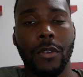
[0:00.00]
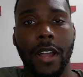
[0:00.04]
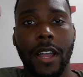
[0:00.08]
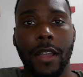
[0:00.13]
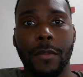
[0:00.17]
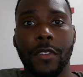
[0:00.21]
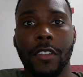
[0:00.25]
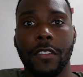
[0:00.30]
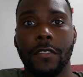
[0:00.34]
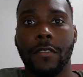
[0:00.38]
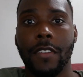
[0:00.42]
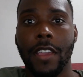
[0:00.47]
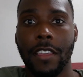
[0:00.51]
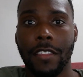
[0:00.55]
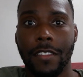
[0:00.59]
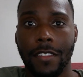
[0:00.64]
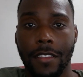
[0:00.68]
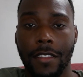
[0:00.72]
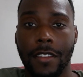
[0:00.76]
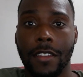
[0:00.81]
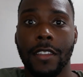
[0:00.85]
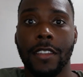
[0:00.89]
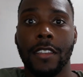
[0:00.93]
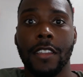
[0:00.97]
I'm
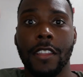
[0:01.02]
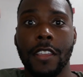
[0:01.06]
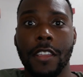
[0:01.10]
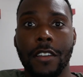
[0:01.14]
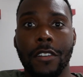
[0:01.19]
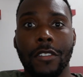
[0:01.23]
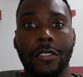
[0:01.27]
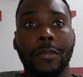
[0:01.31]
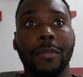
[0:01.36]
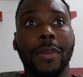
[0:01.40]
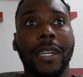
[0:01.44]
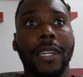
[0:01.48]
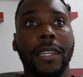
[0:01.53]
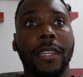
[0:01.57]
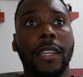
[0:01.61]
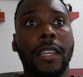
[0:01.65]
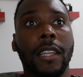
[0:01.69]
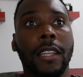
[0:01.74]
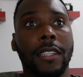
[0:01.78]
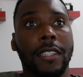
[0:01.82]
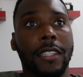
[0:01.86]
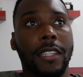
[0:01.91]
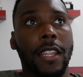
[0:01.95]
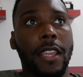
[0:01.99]
invested in NIO, but
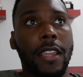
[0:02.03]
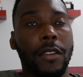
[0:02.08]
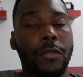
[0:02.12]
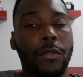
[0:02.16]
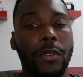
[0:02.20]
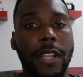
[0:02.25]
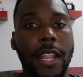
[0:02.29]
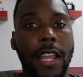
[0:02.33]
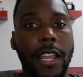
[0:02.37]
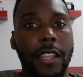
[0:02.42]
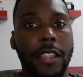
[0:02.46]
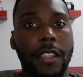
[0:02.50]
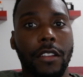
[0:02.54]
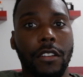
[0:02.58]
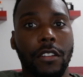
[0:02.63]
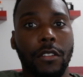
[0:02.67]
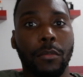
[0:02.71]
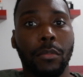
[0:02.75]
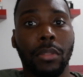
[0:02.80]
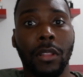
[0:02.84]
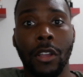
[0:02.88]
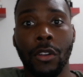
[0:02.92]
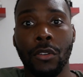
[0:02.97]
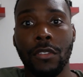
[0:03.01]
today we're not here to
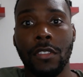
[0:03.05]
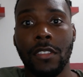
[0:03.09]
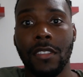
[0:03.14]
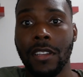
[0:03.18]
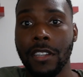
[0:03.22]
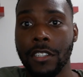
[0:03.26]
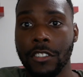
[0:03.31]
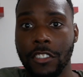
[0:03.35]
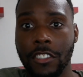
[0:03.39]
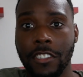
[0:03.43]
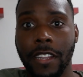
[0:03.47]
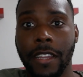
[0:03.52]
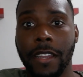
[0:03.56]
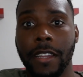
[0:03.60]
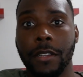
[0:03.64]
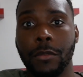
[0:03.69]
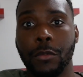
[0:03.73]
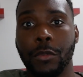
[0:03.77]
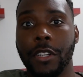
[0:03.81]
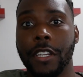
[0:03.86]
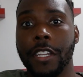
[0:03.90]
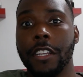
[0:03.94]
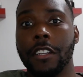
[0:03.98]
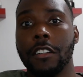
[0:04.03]
blow sunshine.
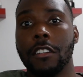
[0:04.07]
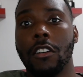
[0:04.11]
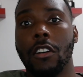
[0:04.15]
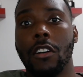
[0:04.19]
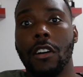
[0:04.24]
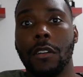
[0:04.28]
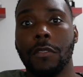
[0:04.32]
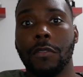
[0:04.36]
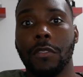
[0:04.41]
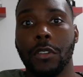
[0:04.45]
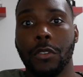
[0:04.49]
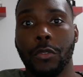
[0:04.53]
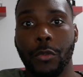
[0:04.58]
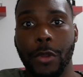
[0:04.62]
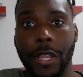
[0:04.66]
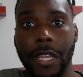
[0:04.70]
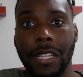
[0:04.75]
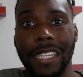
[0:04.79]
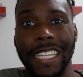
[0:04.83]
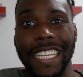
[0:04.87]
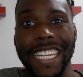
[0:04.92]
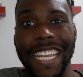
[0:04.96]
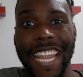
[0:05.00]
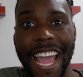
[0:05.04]
We're here to offer
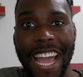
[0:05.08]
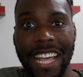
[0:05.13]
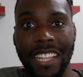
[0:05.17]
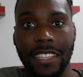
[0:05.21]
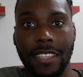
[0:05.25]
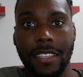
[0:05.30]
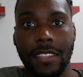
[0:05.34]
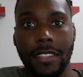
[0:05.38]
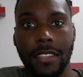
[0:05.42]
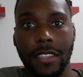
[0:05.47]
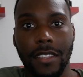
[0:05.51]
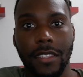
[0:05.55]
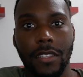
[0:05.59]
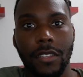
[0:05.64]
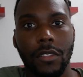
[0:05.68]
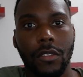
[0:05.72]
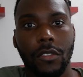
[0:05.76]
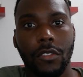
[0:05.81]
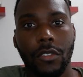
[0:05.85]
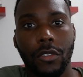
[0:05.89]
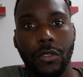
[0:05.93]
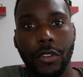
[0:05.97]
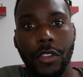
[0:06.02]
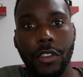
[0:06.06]
real analysis.
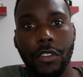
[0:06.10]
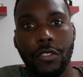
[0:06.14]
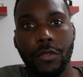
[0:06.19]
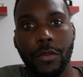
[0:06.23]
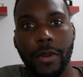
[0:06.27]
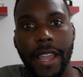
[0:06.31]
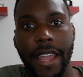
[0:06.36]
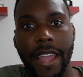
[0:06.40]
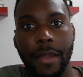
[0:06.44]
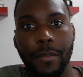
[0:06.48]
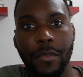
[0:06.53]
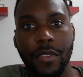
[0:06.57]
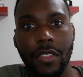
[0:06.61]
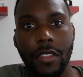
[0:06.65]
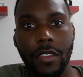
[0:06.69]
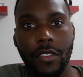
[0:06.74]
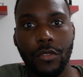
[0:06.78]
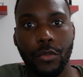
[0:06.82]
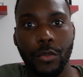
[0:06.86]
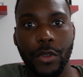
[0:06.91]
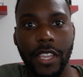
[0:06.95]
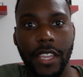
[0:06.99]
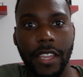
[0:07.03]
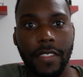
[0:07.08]
So here's what happened this
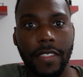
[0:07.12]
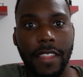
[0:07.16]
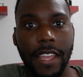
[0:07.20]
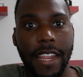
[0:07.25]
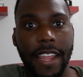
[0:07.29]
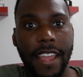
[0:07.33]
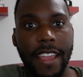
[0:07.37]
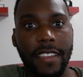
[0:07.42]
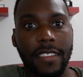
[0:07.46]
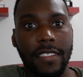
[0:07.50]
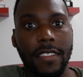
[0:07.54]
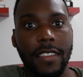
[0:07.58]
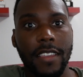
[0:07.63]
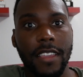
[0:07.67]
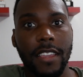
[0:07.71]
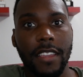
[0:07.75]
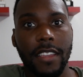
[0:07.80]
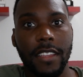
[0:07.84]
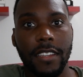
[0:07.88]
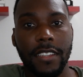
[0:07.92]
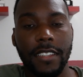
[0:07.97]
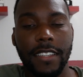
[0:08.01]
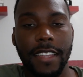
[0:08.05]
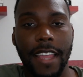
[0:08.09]
weekend that has the
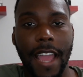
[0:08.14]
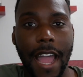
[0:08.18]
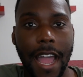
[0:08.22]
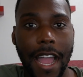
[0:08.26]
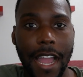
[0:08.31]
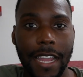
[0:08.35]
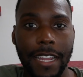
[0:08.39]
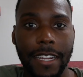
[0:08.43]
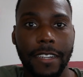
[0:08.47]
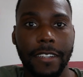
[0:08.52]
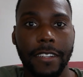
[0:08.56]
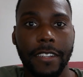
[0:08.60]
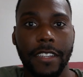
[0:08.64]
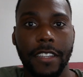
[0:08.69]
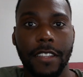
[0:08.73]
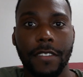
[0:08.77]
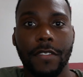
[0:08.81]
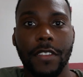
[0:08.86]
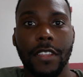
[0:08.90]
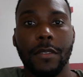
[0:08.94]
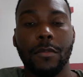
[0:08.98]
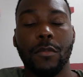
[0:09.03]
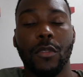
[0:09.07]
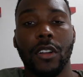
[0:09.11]
entire EV
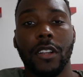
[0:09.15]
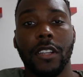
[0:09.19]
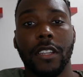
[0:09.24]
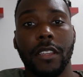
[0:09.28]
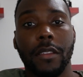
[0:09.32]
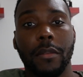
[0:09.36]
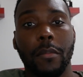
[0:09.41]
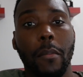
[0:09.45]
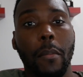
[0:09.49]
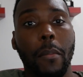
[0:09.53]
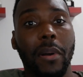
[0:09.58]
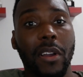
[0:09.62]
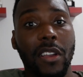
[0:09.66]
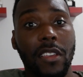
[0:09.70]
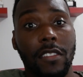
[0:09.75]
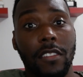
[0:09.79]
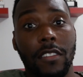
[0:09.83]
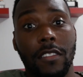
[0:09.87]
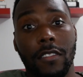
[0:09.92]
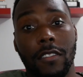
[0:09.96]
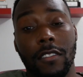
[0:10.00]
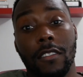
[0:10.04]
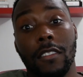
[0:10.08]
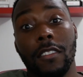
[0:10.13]
market
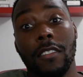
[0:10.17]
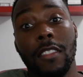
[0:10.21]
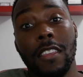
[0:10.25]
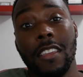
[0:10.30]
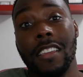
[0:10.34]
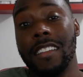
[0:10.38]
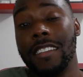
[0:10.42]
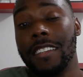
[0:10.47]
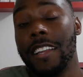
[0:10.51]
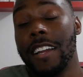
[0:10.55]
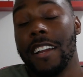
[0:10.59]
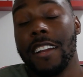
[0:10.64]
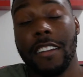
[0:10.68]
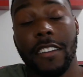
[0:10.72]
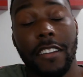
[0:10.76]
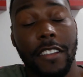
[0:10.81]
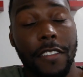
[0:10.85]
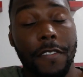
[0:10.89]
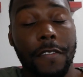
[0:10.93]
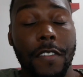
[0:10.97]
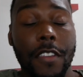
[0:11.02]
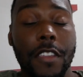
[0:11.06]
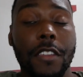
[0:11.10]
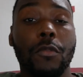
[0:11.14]
buzzing, the entire
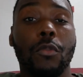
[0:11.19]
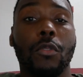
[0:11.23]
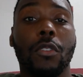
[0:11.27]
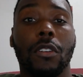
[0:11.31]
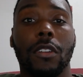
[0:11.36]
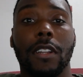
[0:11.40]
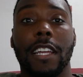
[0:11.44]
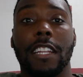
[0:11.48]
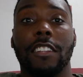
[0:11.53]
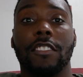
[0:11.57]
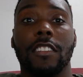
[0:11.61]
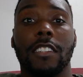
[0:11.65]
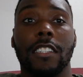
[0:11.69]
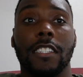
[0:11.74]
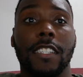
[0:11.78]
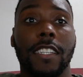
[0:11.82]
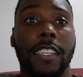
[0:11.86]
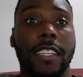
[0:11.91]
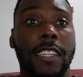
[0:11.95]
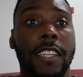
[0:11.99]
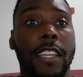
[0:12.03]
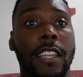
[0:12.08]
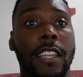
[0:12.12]
EV world, I should say.